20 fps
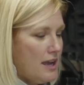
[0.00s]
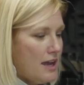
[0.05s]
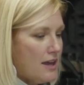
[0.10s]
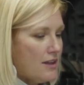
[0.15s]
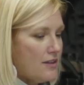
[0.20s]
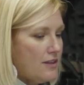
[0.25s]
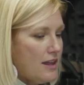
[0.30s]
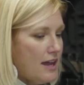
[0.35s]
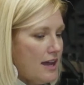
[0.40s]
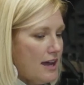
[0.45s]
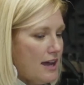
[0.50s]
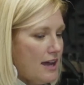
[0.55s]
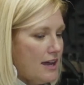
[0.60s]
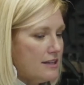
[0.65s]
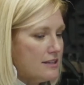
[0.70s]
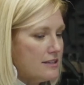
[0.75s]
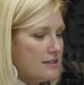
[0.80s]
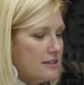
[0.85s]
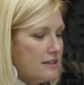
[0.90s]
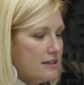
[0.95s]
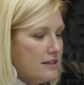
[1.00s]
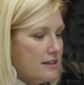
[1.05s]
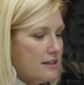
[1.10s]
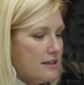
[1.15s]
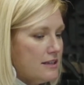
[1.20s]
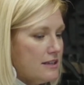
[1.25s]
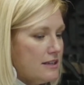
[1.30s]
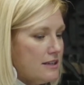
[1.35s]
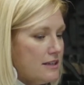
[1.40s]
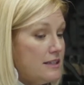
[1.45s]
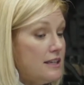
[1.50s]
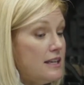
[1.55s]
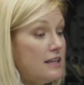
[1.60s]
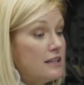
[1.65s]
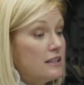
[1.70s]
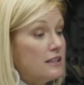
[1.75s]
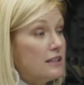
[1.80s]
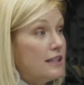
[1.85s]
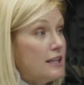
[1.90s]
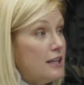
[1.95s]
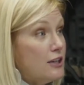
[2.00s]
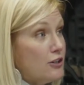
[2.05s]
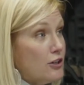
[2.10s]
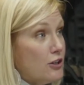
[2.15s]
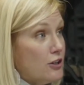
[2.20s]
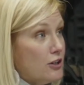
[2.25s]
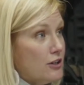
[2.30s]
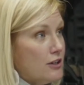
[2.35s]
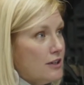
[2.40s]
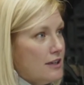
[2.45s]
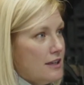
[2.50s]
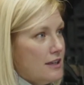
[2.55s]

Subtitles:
that need a leader.